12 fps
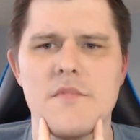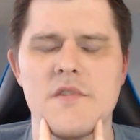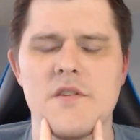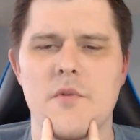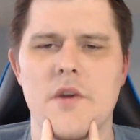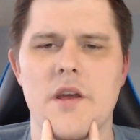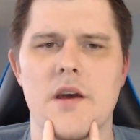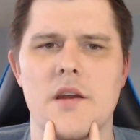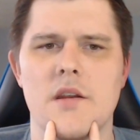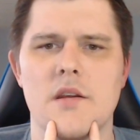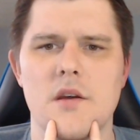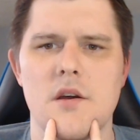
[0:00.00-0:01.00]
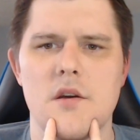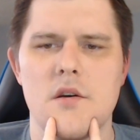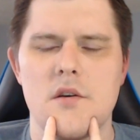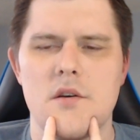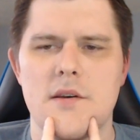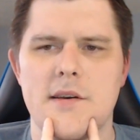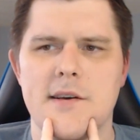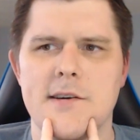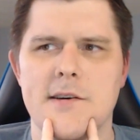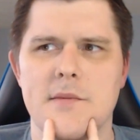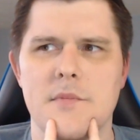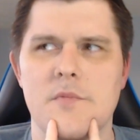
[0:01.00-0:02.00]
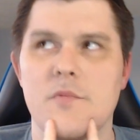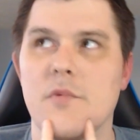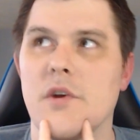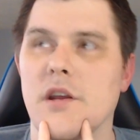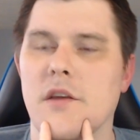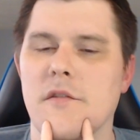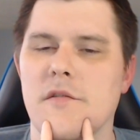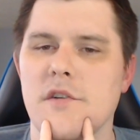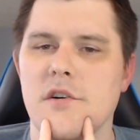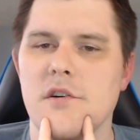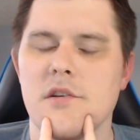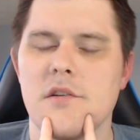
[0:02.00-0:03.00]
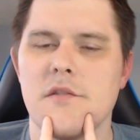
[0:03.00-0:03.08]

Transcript: So we had, what did I give Phil?